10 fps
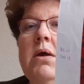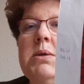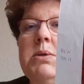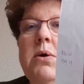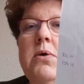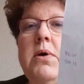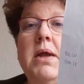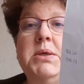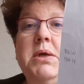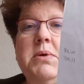So,
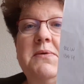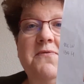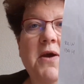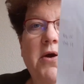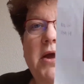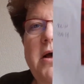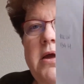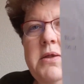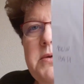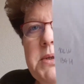and she was very
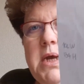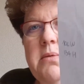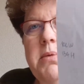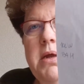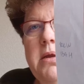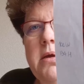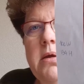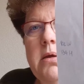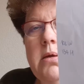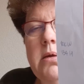kind to send me
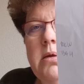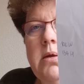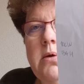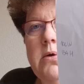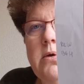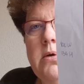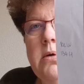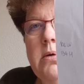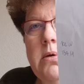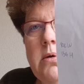her
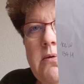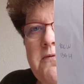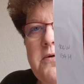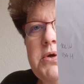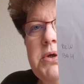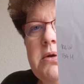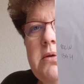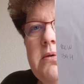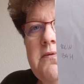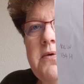
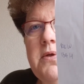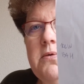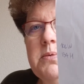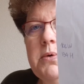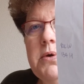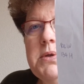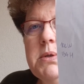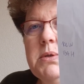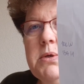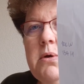conversion for those
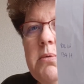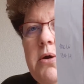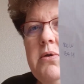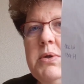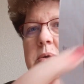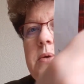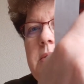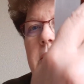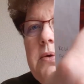words, so I'm going to